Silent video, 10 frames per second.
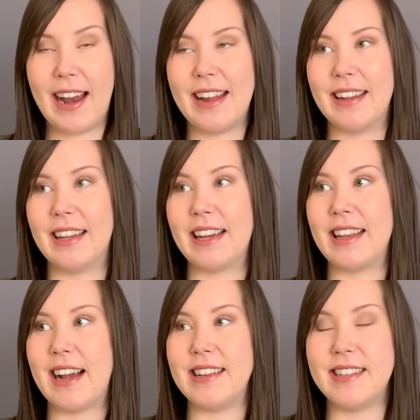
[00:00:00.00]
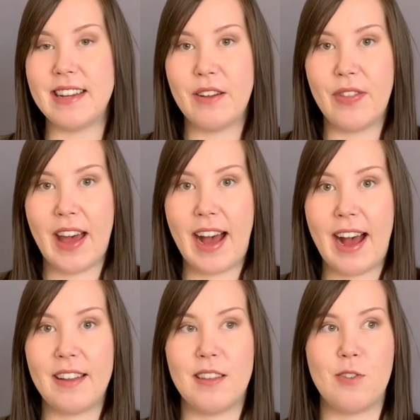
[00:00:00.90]
I didn't like the idea of
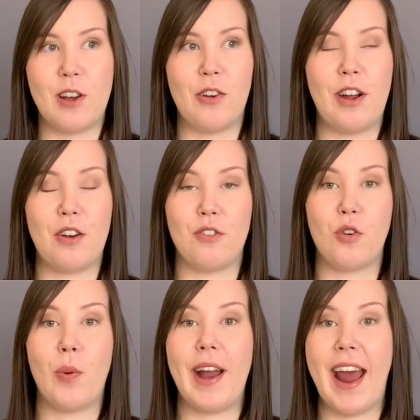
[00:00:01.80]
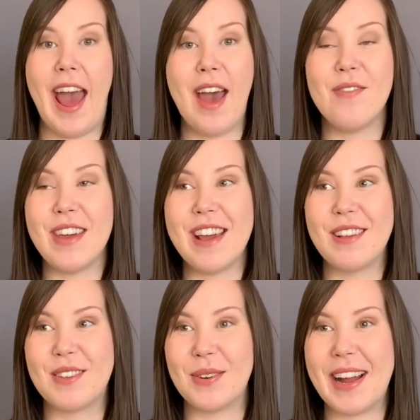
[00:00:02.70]
that. The generator's quite heavy,
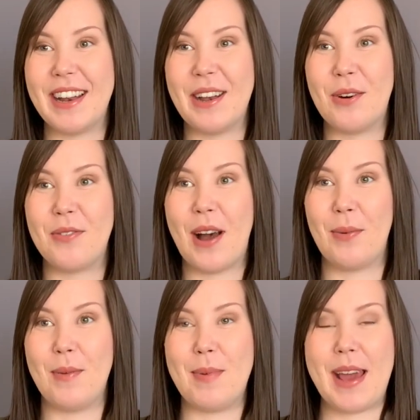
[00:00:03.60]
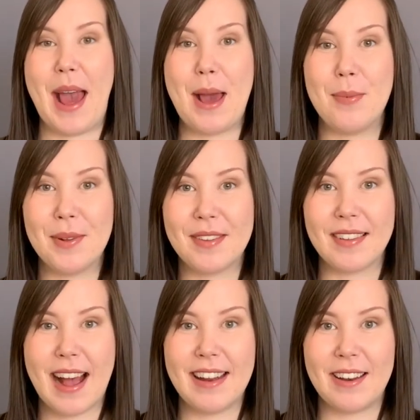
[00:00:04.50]
so I didn't know if I would be able to
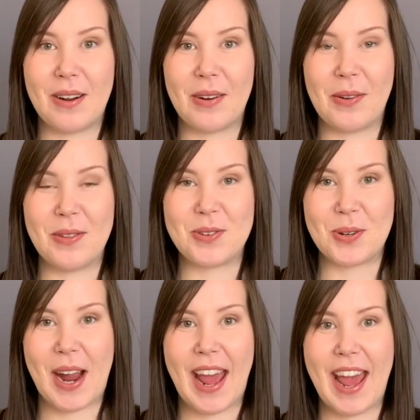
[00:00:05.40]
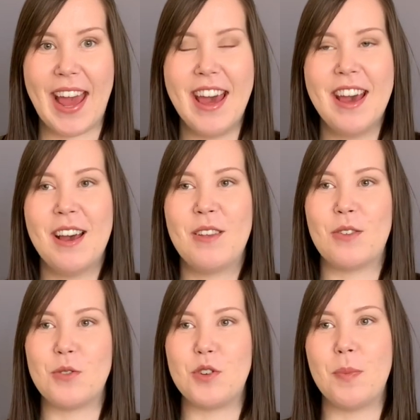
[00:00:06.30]
slide it out on the tray.
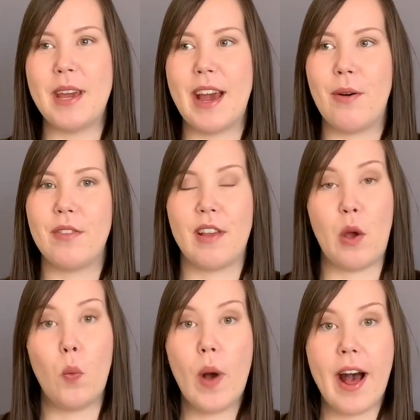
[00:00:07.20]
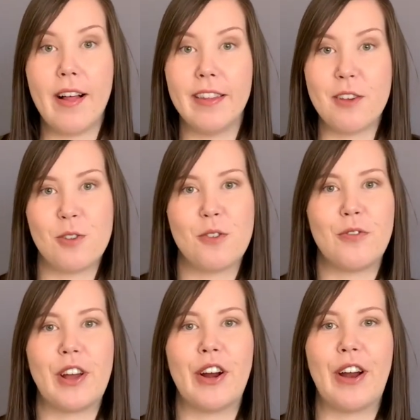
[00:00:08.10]
So to me, I was like, well, let's just
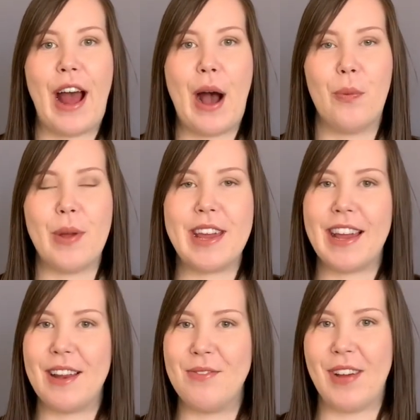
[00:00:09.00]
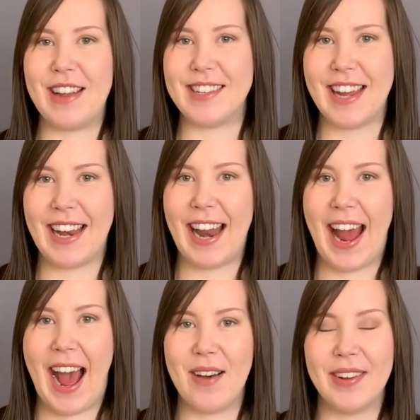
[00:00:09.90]
figure out how we can vent it and
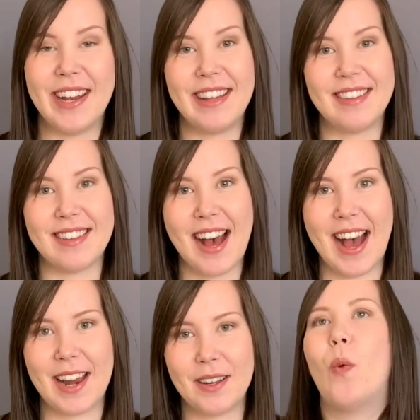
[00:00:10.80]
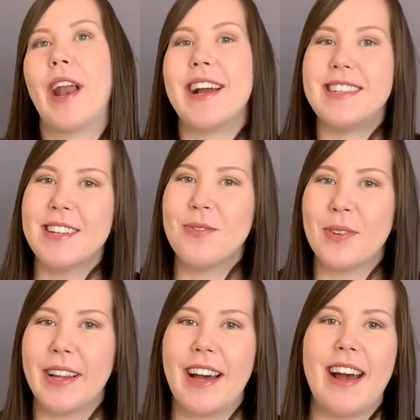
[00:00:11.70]
have it inside. What I didn't
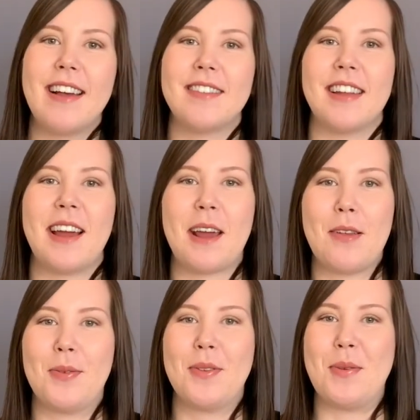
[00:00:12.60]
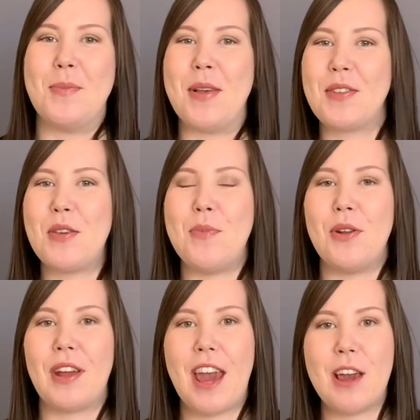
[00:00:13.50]
realize, and I guess was a
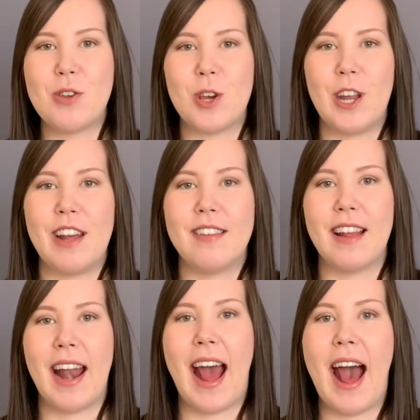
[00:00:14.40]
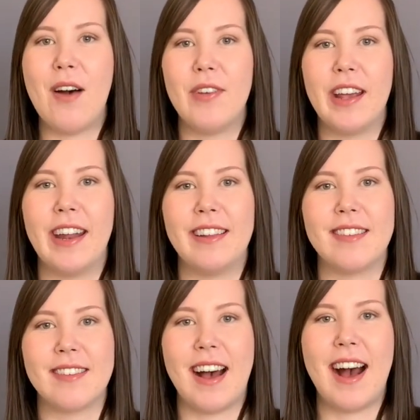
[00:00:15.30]
miscommunication, is that having it
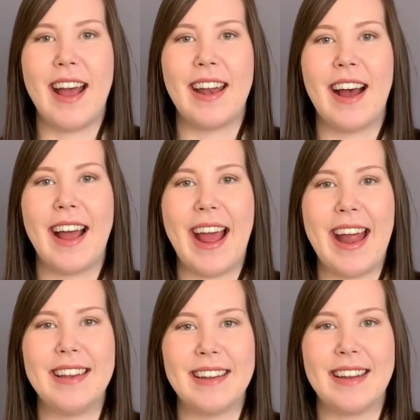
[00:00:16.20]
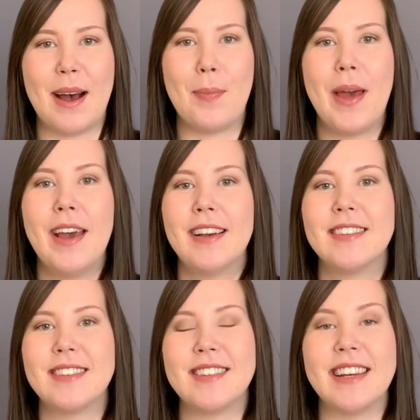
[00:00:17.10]
inside, I ended up
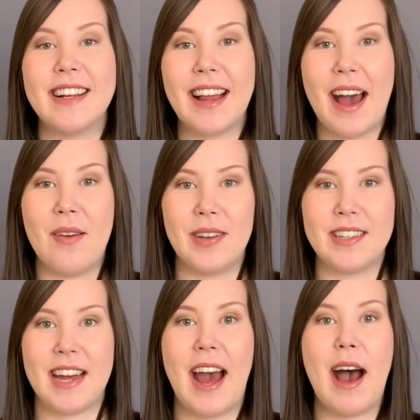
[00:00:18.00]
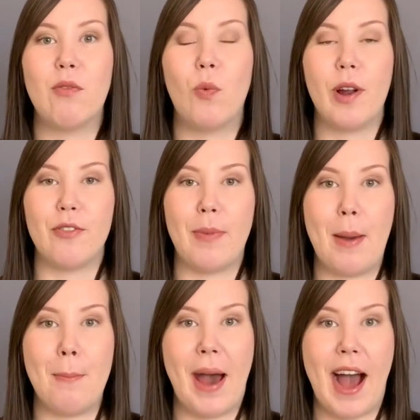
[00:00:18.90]
still having to have one of my
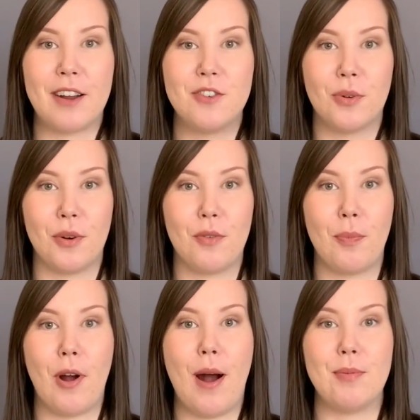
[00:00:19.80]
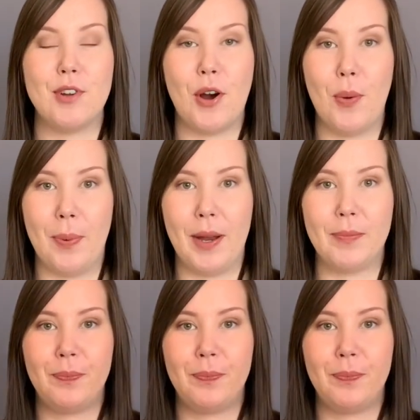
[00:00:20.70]
back doors propped open.